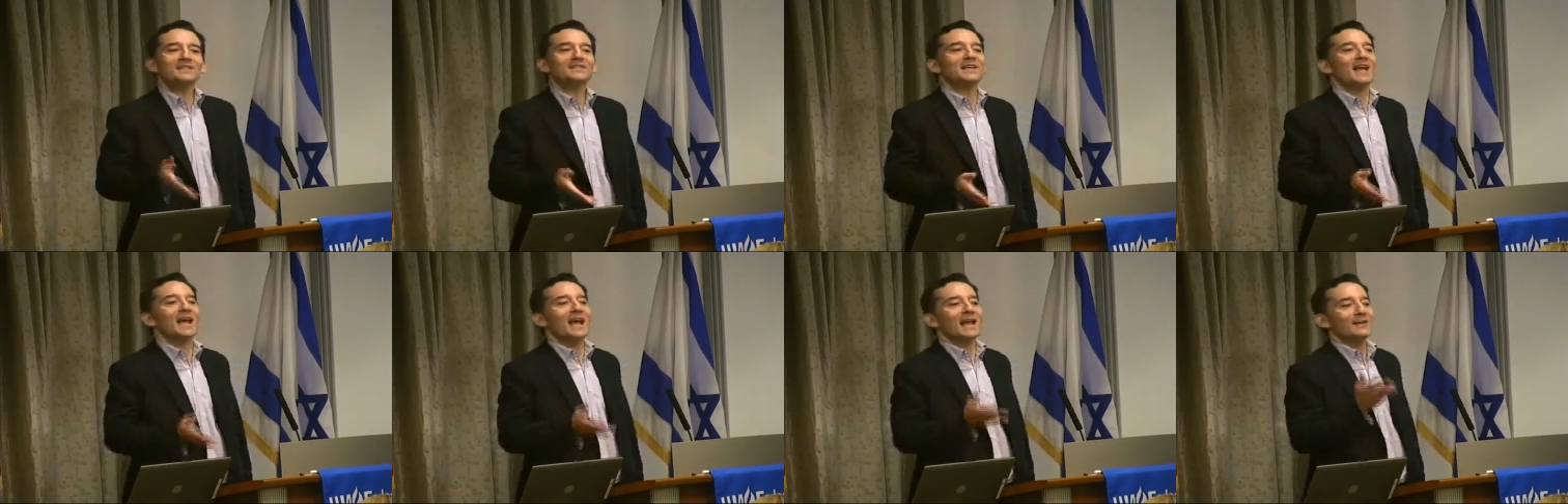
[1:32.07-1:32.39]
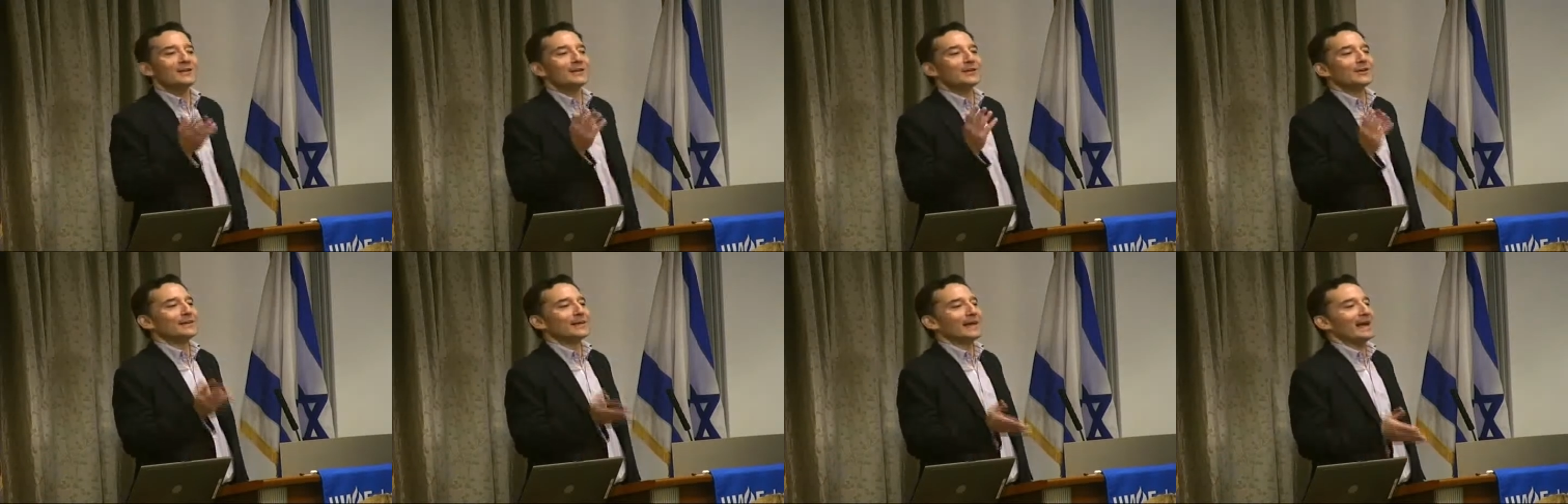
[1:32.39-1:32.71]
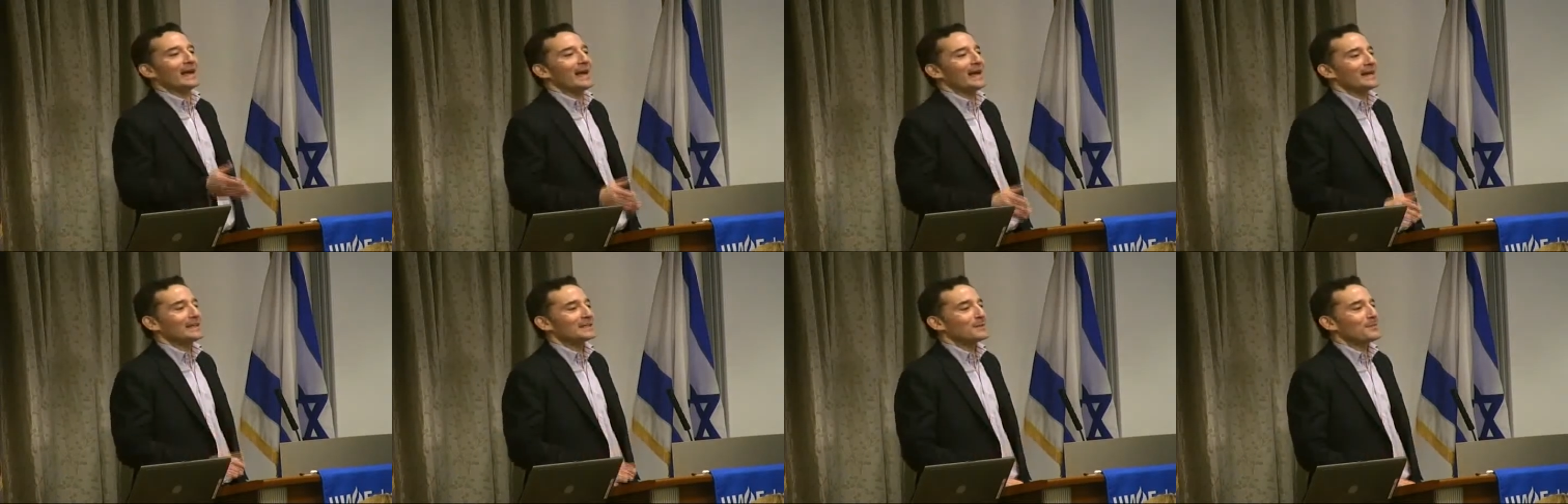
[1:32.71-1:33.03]
say you're going to
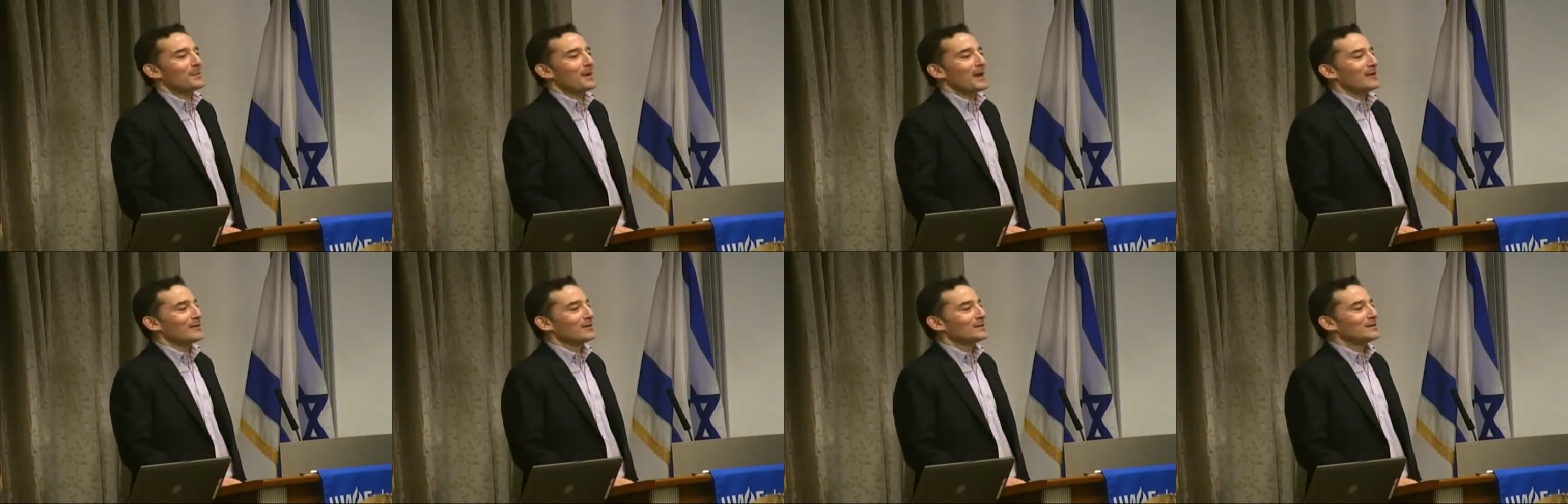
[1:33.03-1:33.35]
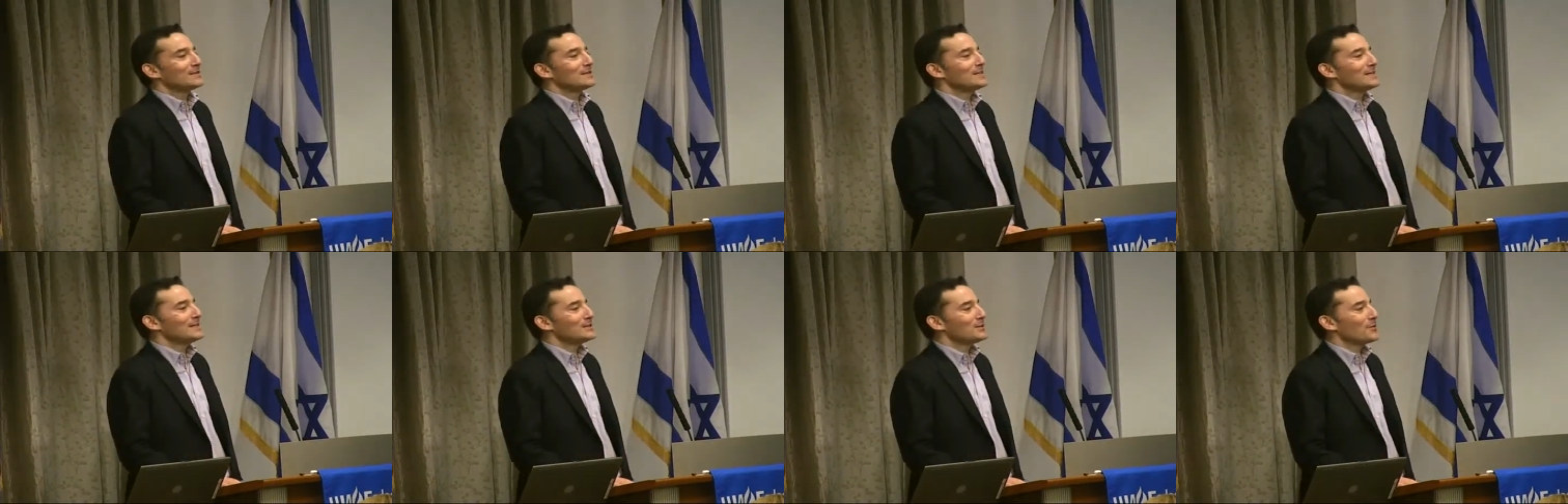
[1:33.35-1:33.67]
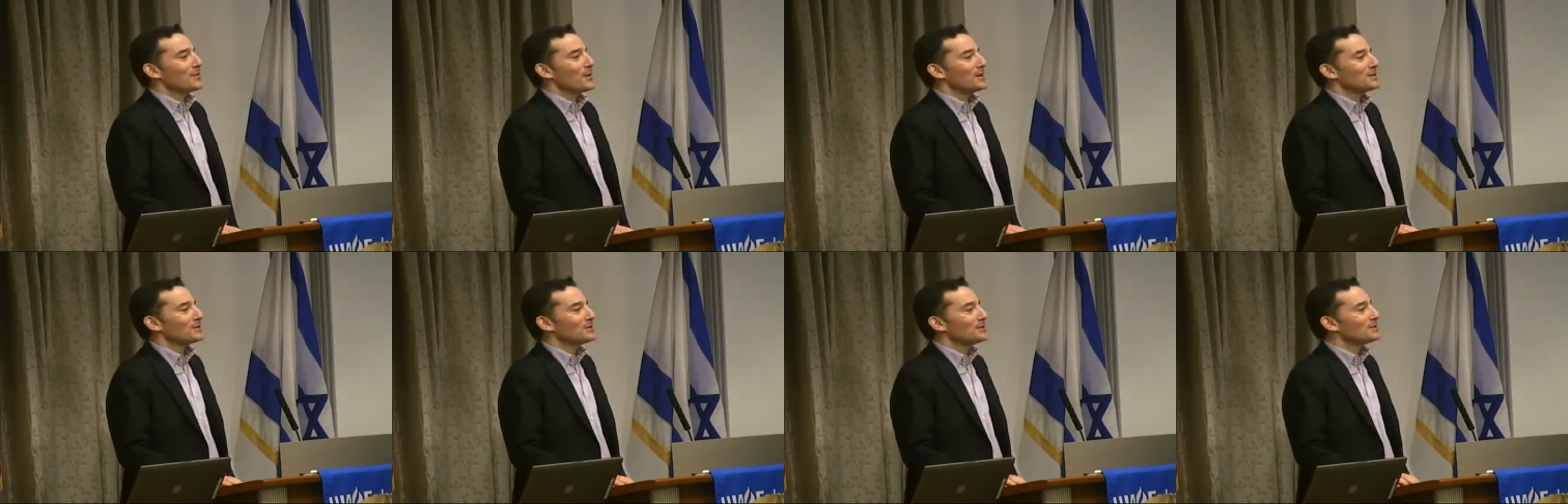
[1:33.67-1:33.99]
ask parents these
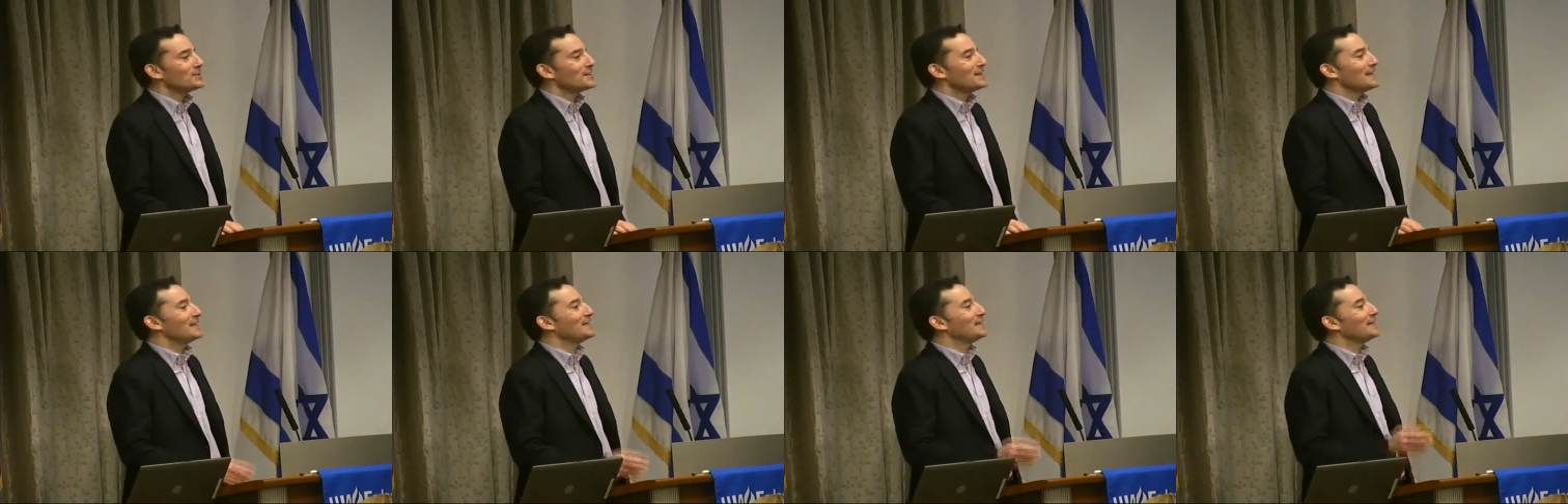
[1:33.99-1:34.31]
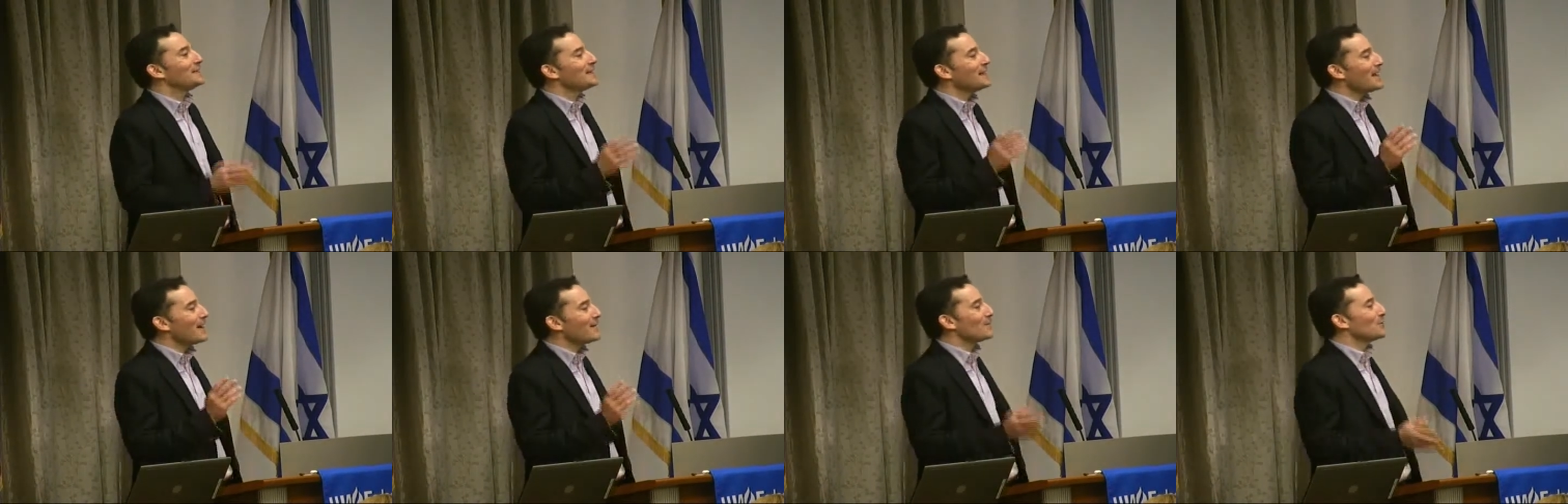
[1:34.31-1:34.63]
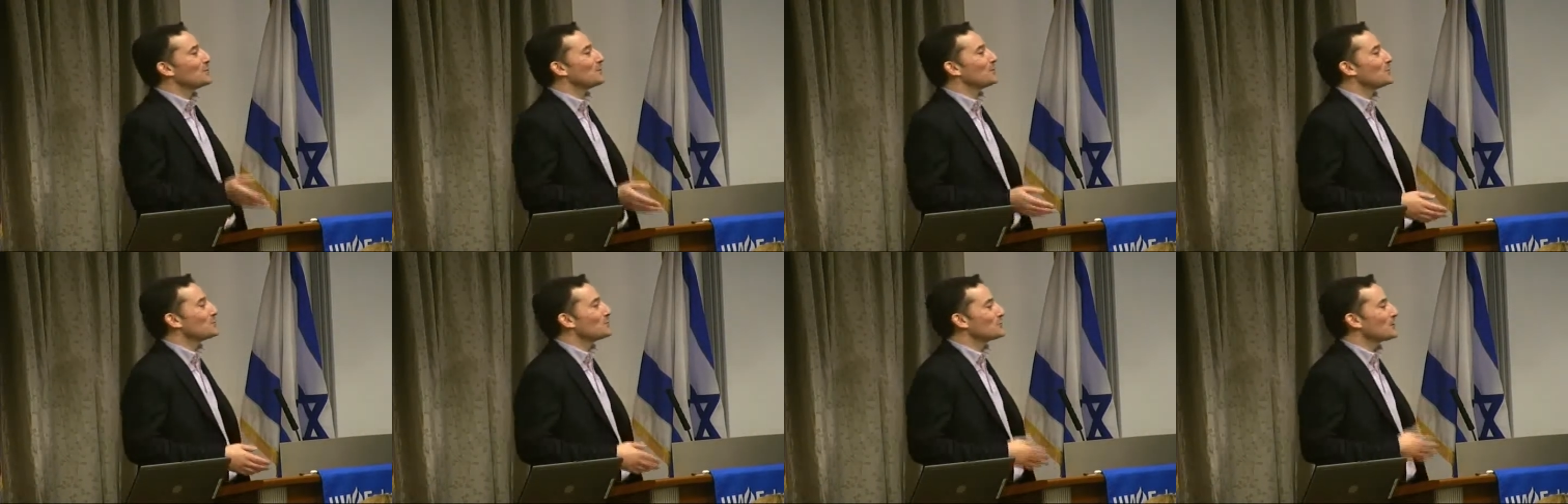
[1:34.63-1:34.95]
questions, and then you never
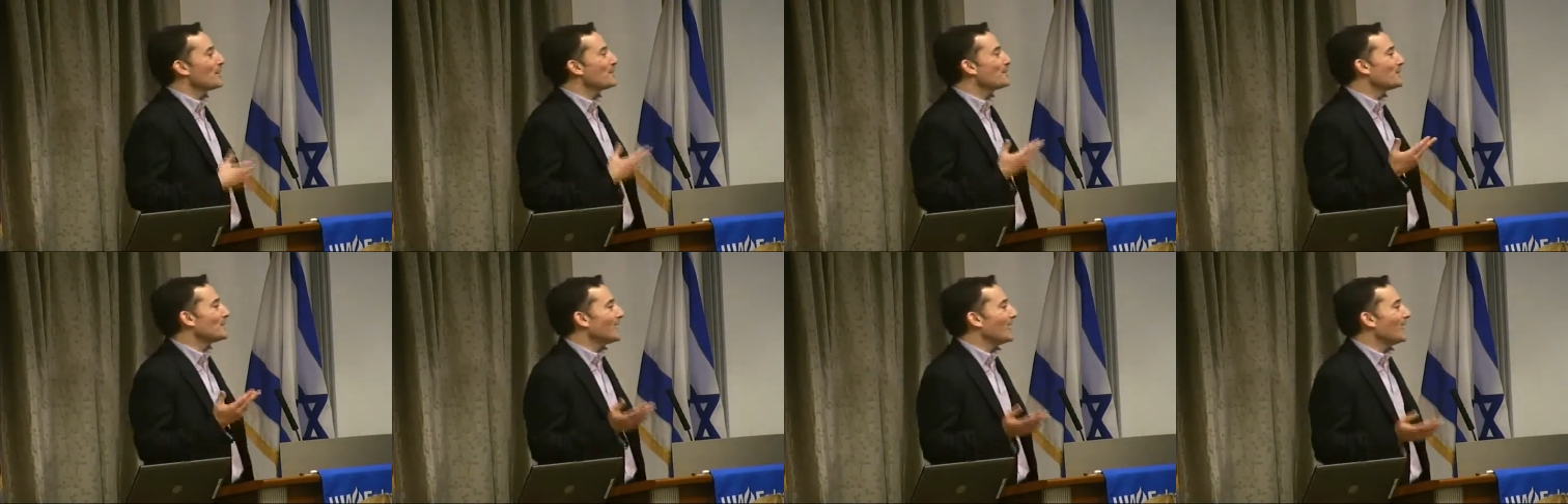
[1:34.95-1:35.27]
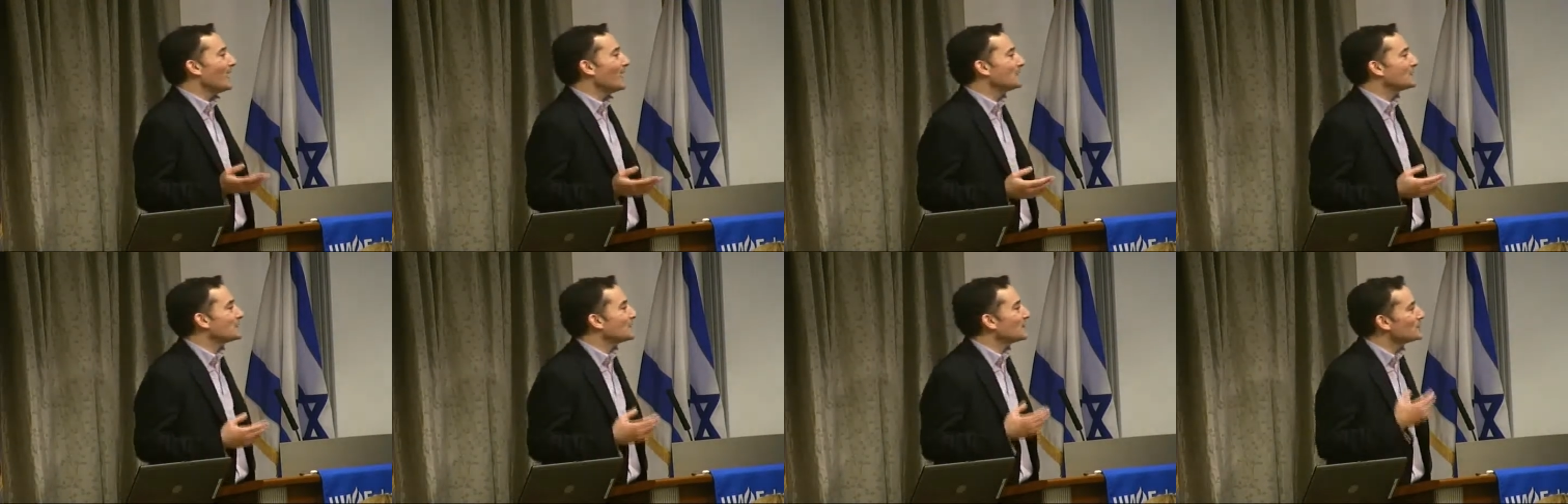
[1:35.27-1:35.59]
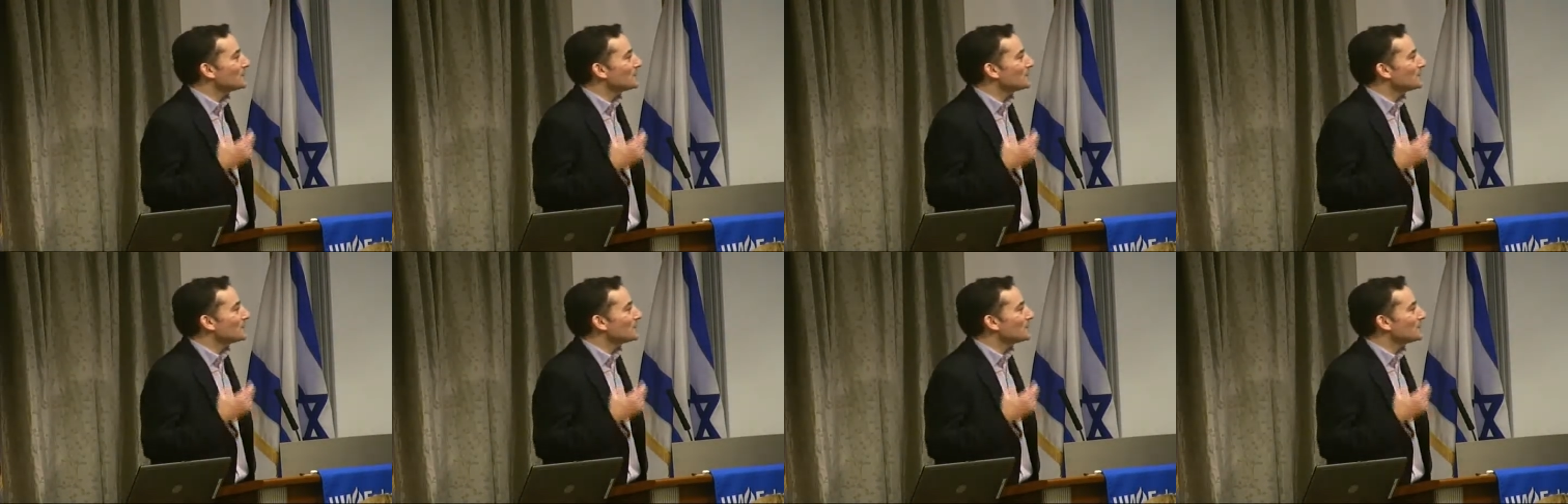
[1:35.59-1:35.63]
do, so I'm going to ask.